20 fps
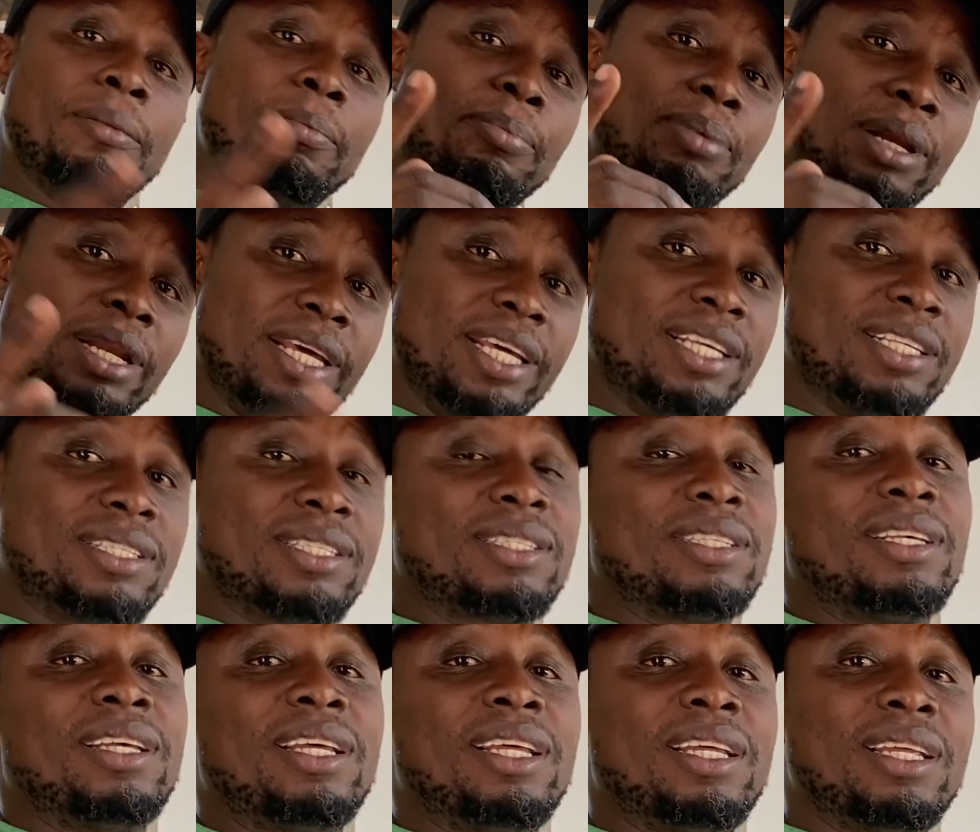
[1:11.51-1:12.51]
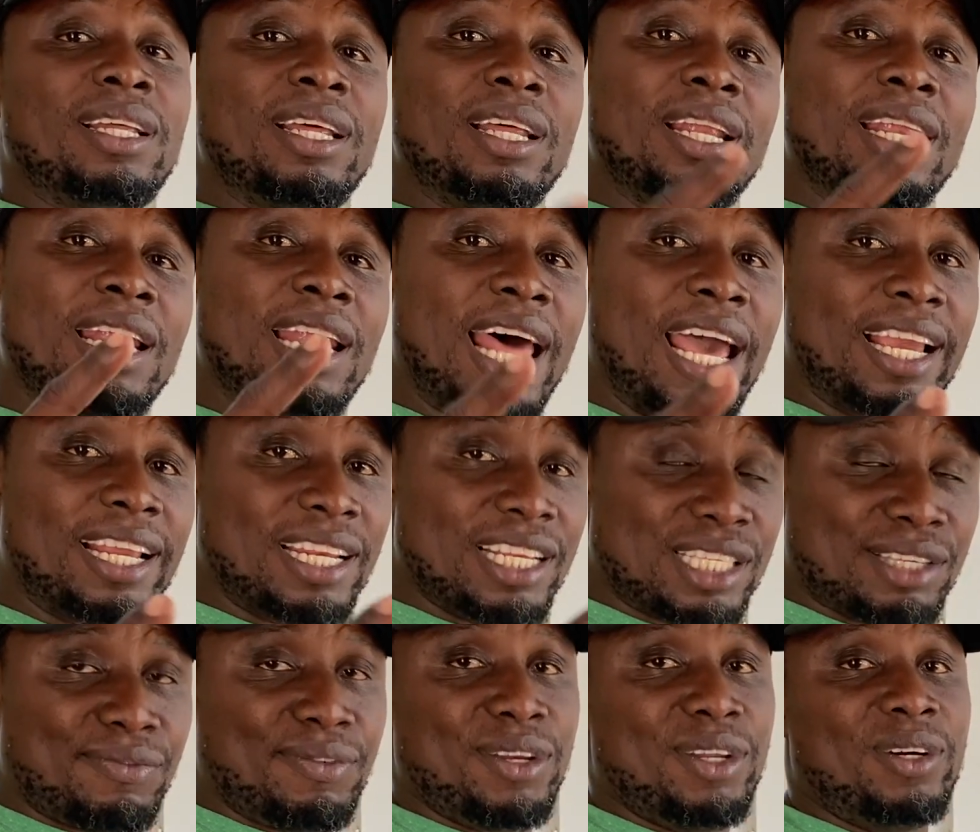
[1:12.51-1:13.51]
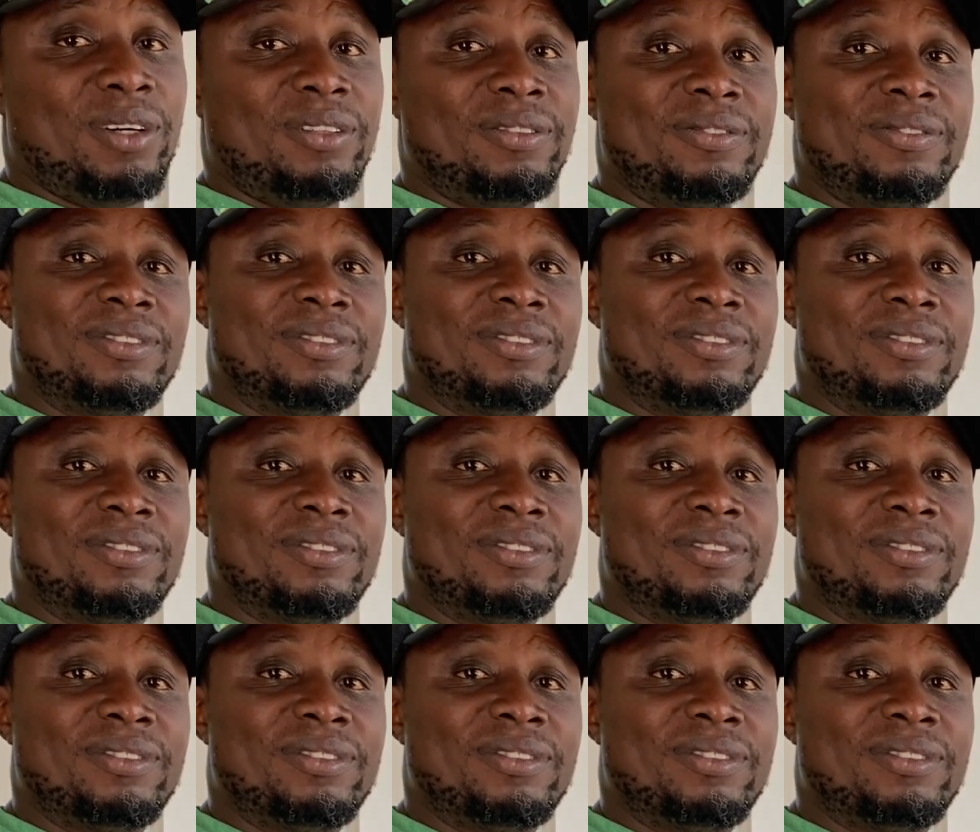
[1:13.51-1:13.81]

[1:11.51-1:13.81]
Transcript: please like this video,